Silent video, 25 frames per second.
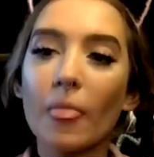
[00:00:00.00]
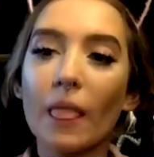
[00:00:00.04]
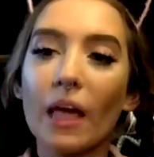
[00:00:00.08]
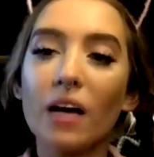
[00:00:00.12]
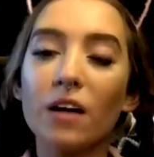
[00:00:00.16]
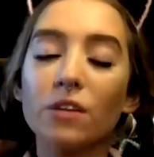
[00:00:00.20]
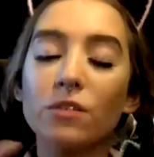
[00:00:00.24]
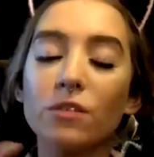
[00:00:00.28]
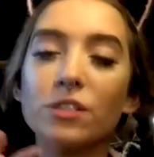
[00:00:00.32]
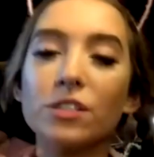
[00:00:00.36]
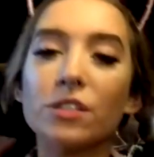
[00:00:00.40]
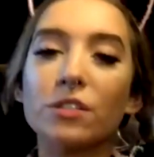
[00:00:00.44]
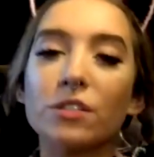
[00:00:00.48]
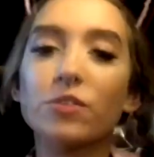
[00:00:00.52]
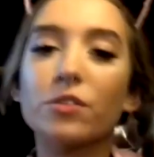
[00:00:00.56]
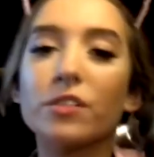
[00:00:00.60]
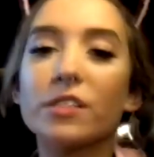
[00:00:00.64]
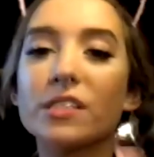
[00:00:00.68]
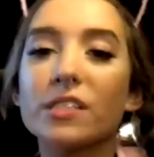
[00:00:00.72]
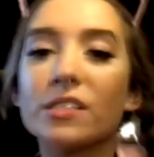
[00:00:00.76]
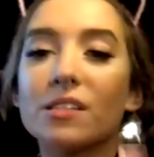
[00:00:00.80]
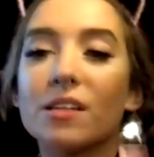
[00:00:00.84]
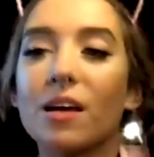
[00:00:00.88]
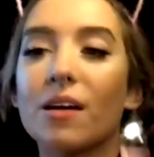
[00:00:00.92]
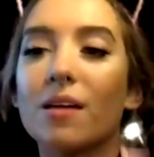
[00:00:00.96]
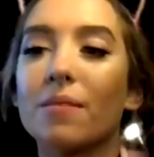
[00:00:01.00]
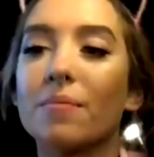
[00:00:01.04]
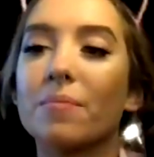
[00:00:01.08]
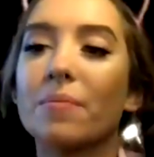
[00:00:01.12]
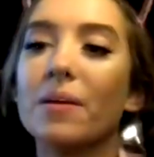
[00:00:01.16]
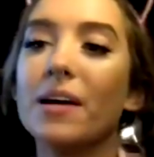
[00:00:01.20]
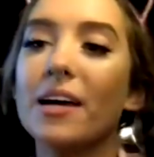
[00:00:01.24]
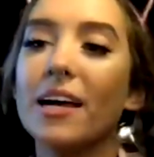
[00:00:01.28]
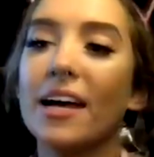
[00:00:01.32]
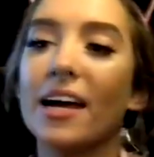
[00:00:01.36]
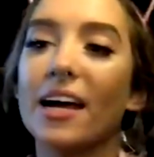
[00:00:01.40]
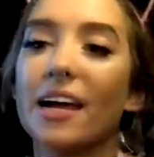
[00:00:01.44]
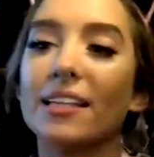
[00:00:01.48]
It was a threesome,
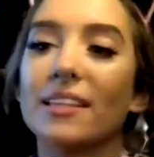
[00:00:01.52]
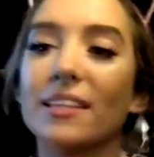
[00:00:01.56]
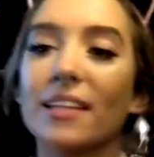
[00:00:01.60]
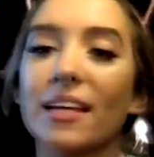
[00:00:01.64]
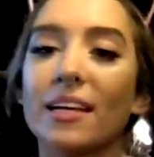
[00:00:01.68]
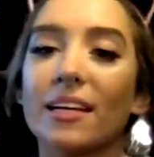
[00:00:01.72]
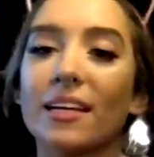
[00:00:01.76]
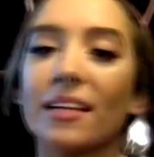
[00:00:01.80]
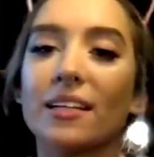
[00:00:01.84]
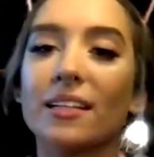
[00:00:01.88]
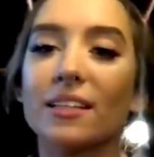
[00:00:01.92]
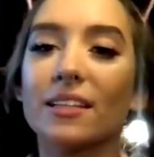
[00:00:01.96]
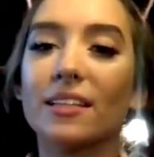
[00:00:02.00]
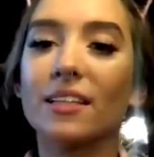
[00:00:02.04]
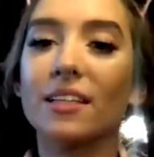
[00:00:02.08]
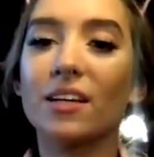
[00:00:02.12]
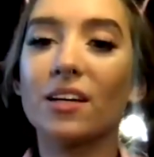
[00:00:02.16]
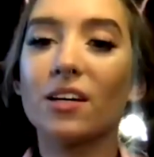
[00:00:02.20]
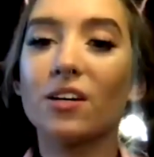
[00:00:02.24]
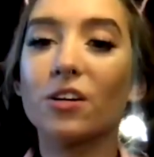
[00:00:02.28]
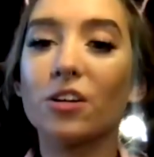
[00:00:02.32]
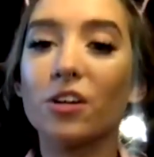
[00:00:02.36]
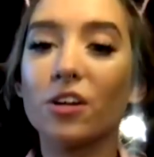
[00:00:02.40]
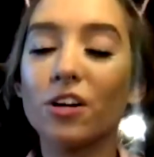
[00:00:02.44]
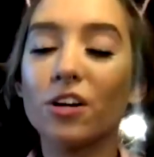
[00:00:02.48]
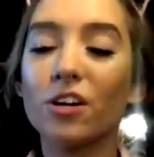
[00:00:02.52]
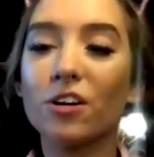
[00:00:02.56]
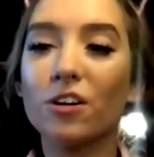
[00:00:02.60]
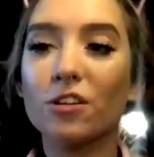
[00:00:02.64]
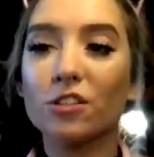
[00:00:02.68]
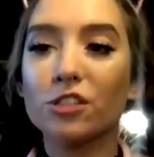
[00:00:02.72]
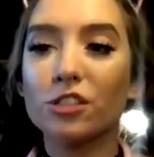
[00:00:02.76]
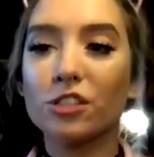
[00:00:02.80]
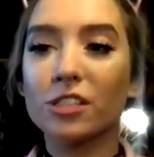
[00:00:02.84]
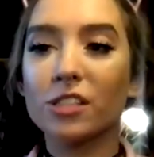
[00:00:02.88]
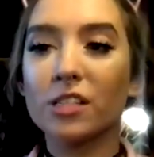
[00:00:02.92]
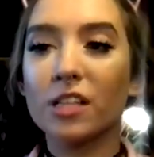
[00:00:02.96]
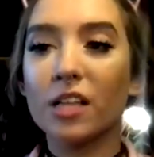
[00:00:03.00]
and like the girl,
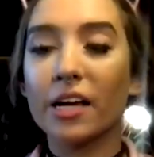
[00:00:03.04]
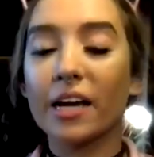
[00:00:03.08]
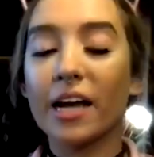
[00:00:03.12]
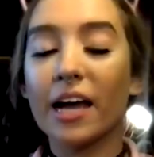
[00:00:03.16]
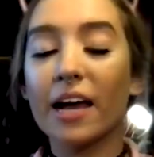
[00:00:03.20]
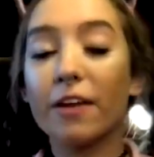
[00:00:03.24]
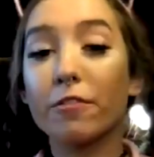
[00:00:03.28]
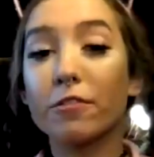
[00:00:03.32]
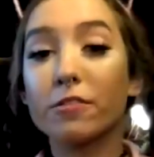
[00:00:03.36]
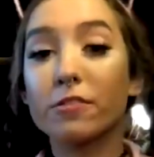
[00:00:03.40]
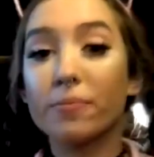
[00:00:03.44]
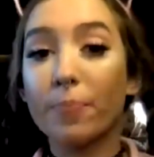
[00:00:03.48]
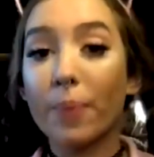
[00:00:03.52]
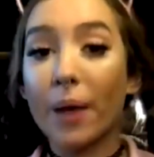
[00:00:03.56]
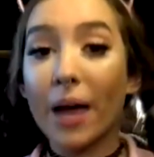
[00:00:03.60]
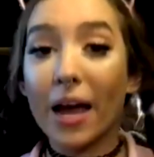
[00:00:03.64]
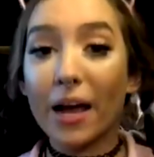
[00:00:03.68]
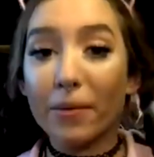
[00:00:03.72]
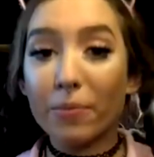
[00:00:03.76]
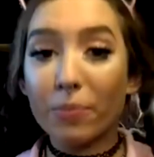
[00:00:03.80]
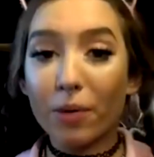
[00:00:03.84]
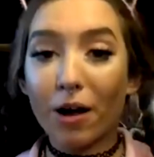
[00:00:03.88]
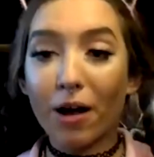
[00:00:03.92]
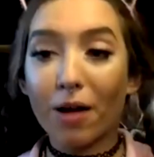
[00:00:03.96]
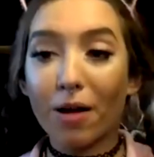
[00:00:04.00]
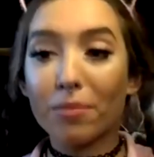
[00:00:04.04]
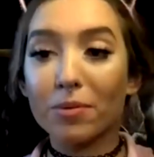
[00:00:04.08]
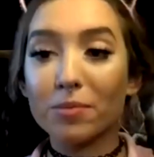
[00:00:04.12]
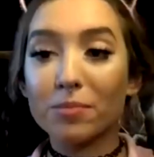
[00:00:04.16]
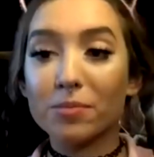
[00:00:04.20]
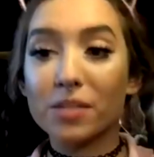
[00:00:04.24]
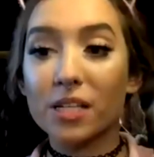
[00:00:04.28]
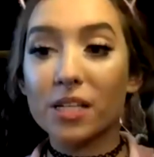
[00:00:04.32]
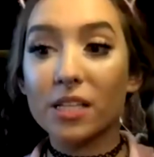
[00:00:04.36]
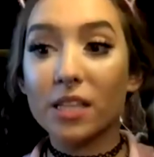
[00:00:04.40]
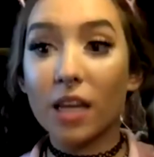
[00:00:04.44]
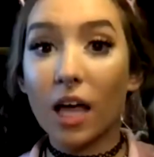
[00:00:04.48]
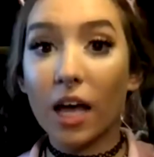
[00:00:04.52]
she like has back
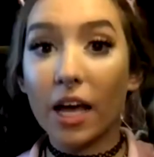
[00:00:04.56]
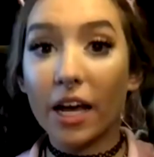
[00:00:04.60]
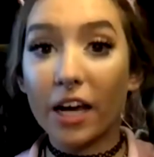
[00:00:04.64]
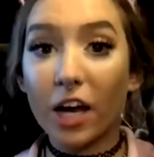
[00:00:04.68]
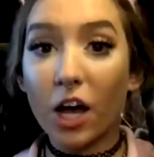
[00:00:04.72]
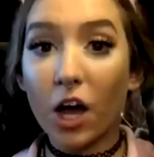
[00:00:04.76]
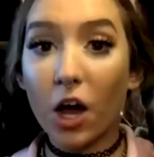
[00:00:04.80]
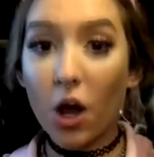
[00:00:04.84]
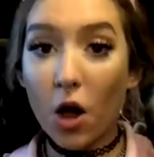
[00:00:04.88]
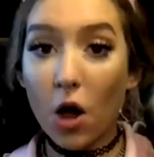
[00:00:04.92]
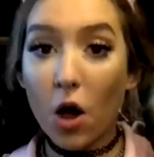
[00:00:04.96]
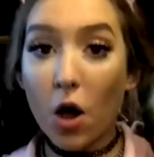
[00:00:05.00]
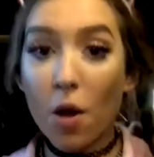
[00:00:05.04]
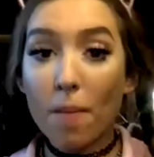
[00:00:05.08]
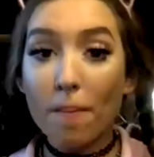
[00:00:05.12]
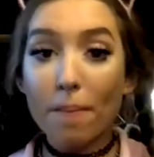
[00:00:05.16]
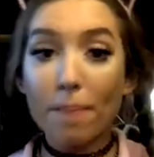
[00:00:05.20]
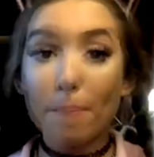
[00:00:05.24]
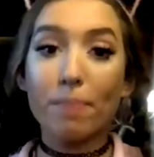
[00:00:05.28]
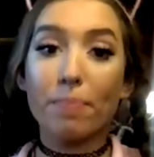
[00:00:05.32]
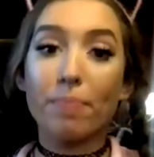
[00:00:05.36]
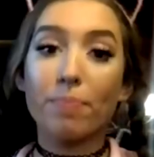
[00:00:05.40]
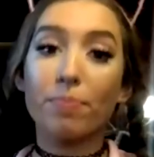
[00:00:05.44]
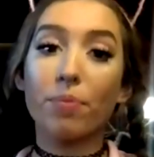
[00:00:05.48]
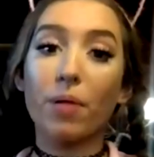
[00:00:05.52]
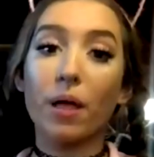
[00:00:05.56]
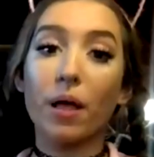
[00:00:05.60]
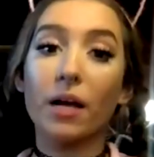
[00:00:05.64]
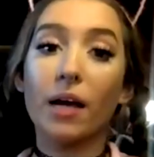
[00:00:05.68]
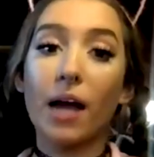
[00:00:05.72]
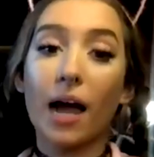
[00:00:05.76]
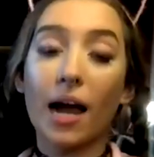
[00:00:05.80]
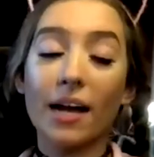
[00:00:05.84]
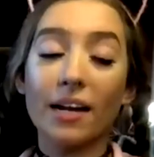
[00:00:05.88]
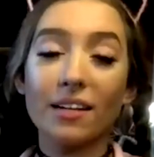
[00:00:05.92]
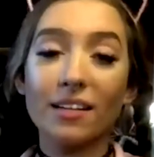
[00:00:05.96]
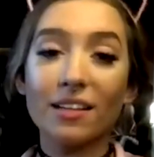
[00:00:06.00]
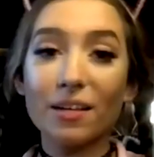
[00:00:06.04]
problems and like
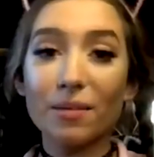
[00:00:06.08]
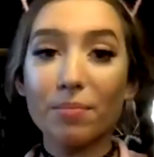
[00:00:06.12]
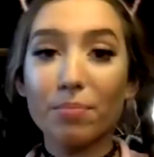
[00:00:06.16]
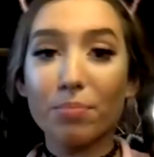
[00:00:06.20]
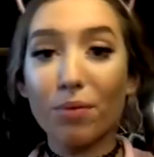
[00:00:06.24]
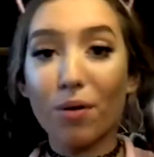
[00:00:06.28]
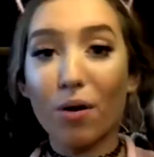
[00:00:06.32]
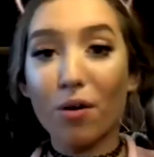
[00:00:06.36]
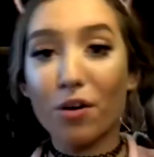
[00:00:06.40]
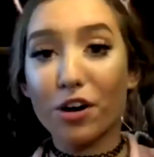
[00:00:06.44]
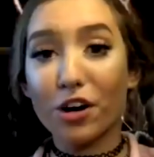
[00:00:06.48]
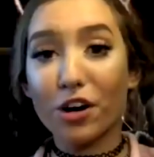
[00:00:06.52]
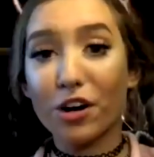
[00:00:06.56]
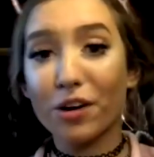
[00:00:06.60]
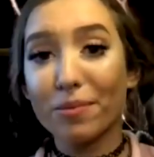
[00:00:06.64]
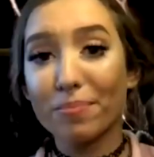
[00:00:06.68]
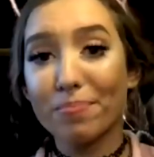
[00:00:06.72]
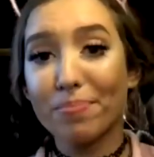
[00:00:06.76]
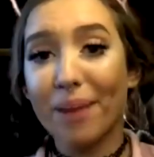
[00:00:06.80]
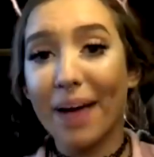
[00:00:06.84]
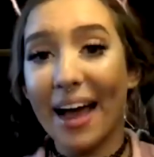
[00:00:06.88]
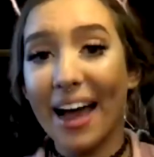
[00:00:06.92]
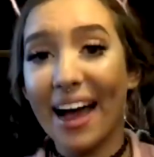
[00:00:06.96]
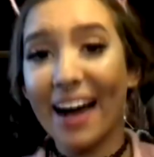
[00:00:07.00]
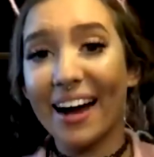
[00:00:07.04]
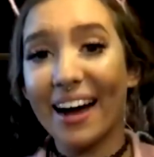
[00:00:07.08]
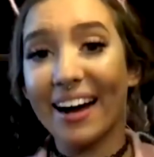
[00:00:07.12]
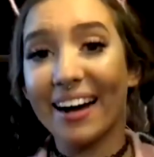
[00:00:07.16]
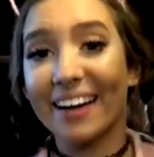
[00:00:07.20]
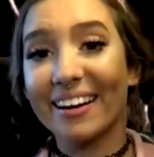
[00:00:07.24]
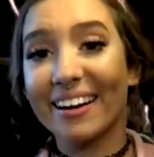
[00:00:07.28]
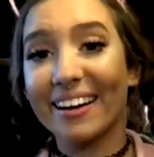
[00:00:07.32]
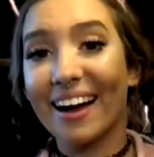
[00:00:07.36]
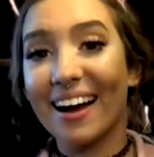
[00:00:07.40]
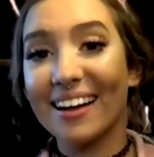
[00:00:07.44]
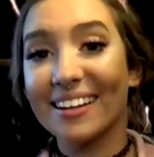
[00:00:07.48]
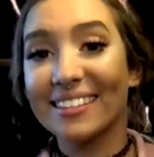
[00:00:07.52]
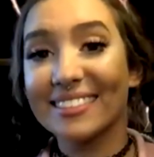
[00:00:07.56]
kind of like broke her
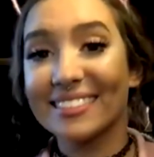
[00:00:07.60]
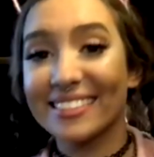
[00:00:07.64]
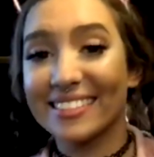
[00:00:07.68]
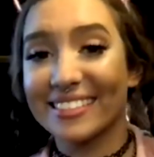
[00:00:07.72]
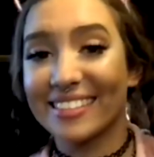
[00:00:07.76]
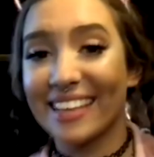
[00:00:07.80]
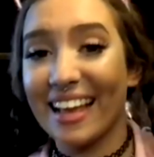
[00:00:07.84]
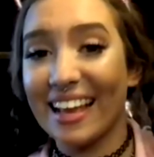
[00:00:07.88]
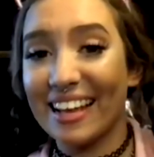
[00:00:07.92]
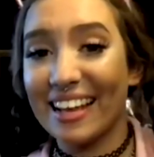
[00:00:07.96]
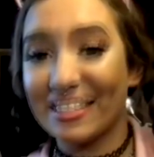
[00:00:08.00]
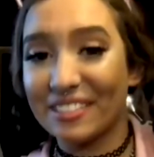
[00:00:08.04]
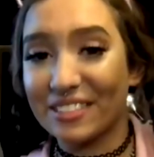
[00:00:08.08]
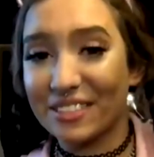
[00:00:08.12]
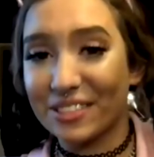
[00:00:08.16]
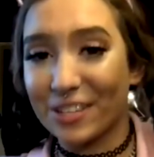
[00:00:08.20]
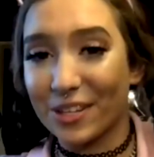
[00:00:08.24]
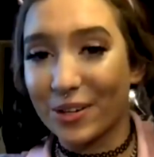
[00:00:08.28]
back on set.